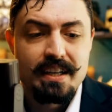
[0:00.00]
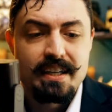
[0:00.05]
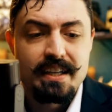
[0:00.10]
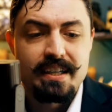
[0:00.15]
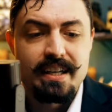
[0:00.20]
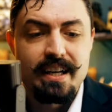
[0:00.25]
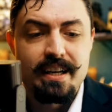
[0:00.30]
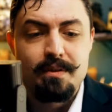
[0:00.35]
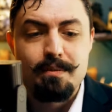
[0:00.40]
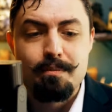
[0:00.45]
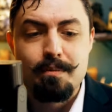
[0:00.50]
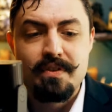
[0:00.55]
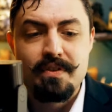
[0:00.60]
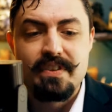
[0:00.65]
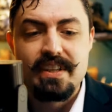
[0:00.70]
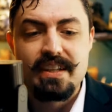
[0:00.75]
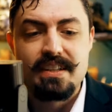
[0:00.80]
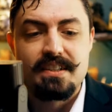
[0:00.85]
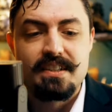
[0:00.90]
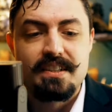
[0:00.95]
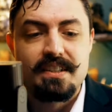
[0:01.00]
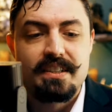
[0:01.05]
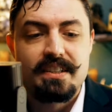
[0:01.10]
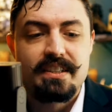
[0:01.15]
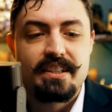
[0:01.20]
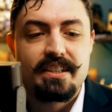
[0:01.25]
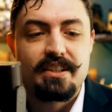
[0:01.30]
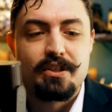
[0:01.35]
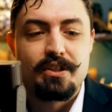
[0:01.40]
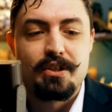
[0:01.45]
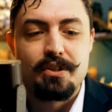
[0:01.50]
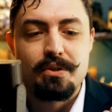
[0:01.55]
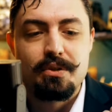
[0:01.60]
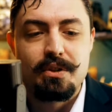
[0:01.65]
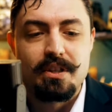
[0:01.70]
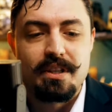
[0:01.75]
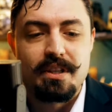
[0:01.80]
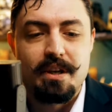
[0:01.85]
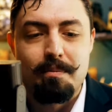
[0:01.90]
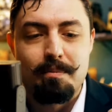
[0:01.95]
now moving on to
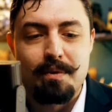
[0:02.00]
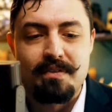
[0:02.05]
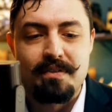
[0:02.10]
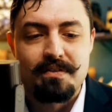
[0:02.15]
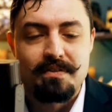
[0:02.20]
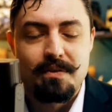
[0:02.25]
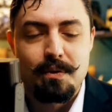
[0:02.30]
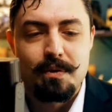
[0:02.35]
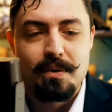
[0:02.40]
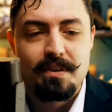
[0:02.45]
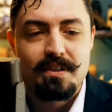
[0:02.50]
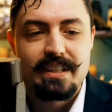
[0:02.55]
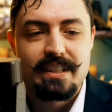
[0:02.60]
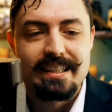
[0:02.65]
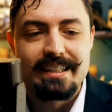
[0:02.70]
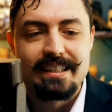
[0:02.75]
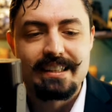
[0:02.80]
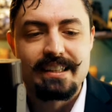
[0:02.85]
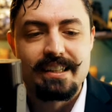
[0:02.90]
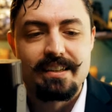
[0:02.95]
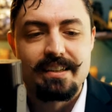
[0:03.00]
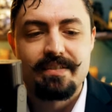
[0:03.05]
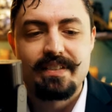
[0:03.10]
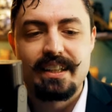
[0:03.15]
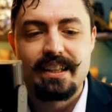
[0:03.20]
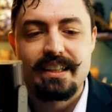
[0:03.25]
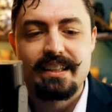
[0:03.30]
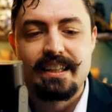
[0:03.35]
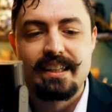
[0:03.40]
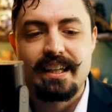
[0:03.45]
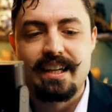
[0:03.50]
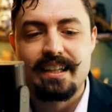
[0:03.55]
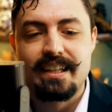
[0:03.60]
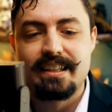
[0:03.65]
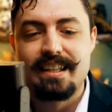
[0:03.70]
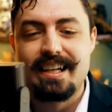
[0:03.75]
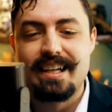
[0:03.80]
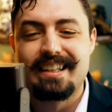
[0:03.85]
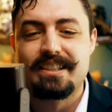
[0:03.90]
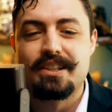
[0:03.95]
number four is something that
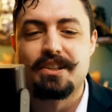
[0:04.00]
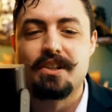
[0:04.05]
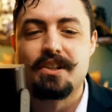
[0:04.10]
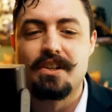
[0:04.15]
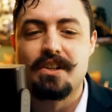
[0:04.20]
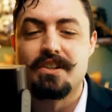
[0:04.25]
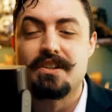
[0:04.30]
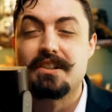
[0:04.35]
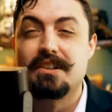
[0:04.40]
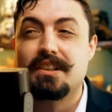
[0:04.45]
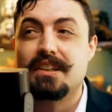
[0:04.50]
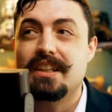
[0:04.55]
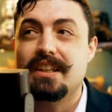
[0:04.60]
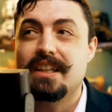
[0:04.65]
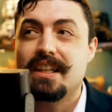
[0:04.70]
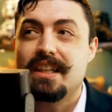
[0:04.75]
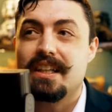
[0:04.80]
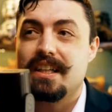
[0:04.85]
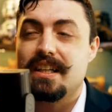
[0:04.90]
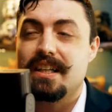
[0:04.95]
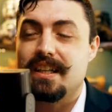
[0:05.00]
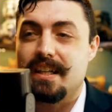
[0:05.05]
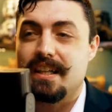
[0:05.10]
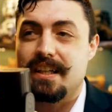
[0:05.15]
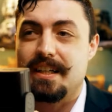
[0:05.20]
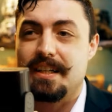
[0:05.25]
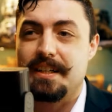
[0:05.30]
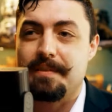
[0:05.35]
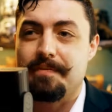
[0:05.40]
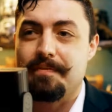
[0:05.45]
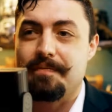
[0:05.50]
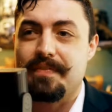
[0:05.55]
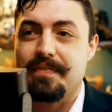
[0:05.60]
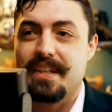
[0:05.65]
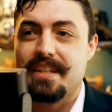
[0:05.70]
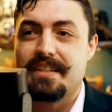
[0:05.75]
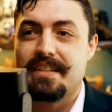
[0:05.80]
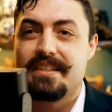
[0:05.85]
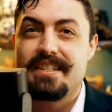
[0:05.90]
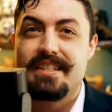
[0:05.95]
I like to call
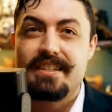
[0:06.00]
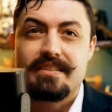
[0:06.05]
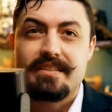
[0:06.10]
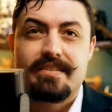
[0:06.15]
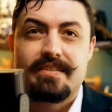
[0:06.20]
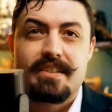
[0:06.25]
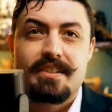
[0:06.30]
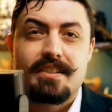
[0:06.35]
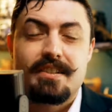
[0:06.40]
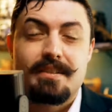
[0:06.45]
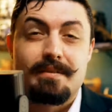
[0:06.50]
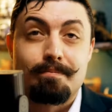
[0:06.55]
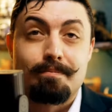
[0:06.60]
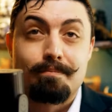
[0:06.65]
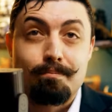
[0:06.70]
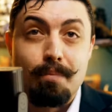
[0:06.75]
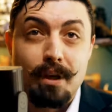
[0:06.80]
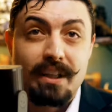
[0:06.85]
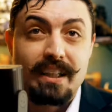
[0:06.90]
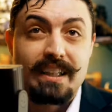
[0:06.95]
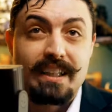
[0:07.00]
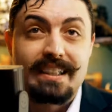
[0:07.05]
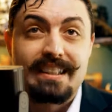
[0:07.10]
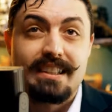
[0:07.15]
silver bullet.